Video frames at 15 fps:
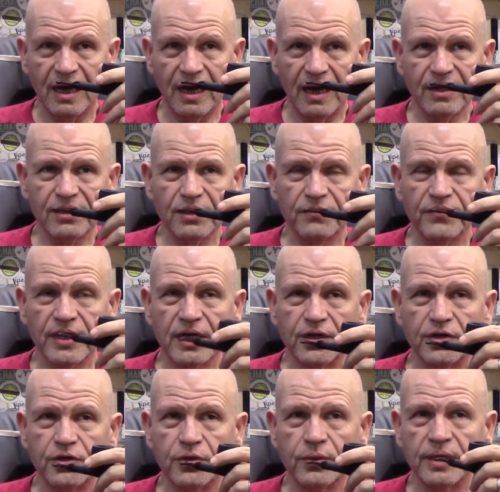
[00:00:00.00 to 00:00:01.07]
I don't know if I
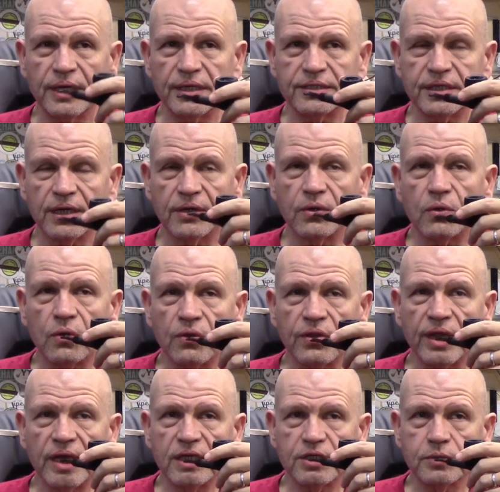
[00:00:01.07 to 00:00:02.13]
could do it as like an all
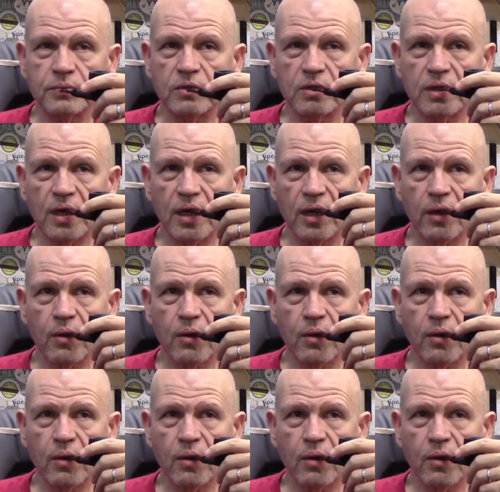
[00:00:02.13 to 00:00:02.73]
day smoke.